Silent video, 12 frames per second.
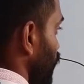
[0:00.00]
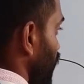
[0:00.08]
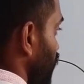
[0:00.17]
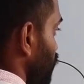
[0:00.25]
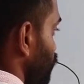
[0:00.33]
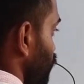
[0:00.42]

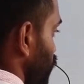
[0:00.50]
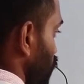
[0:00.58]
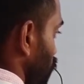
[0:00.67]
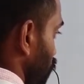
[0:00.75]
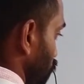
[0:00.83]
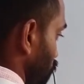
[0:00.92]
wave
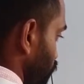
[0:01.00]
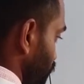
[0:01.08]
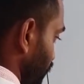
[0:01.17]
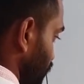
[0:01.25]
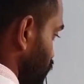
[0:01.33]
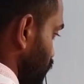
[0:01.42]
of
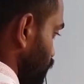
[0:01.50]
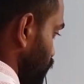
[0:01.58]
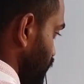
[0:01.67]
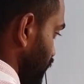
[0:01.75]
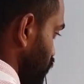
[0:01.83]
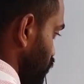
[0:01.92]
action
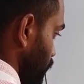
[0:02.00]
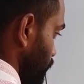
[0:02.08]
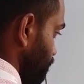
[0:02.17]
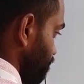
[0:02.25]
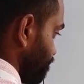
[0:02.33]
potential.